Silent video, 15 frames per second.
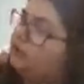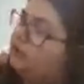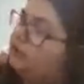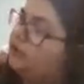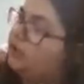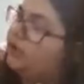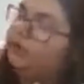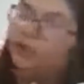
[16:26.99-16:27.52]

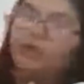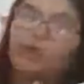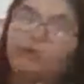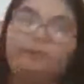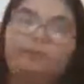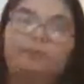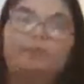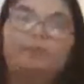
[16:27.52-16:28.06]
Right, yeah.
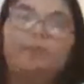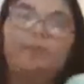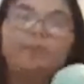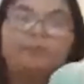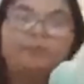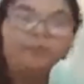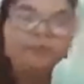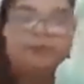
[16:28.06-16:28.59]

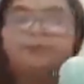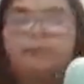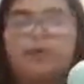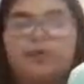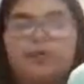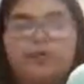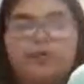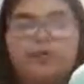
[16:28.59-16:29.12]
Baby's Blue for the
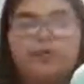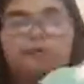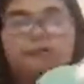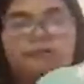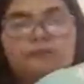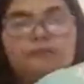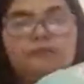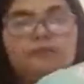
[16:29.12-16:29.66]
body.
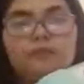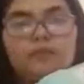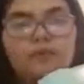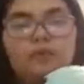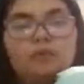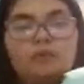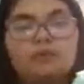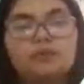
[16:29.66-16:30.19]

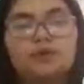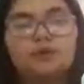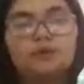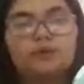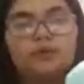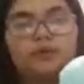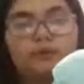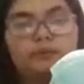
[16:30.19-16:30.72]
Or to start
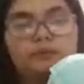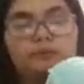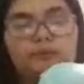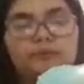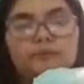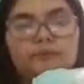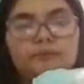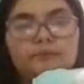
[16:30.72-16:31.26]
with.
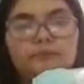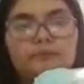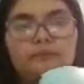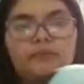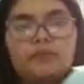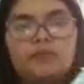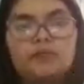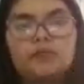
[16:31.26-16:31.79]

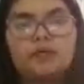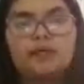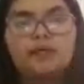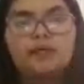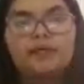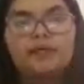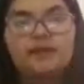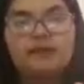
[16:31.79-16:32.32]

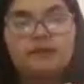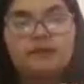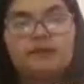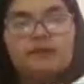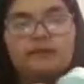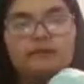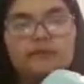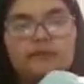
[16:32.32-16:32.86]
And y'all could do
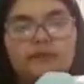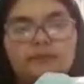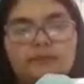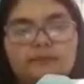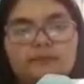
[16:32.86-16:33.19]
that for me.